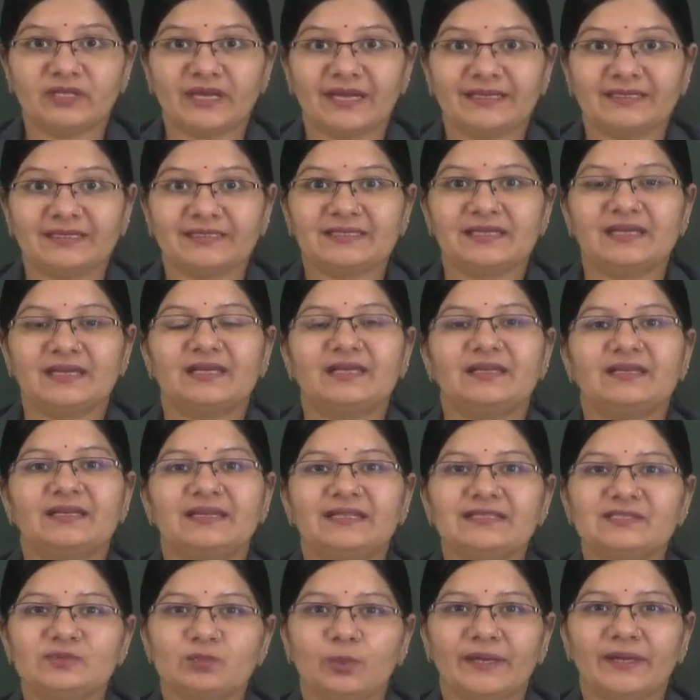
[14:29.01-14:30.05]
that
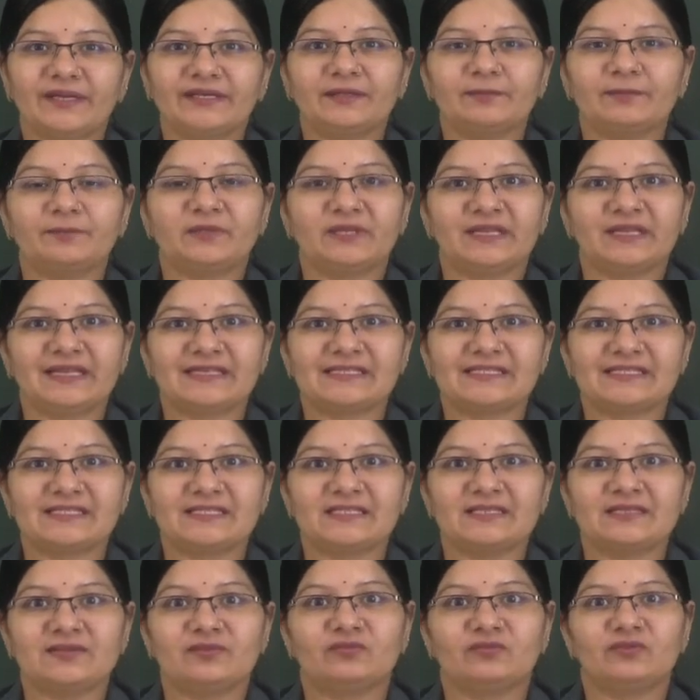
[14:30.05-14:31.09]
let's wind up the
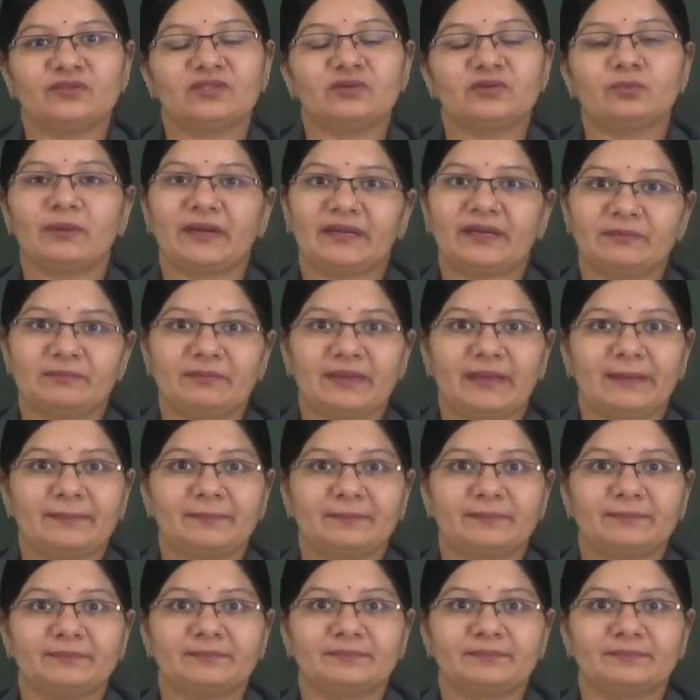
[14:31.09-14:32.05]
lesson with a mind map.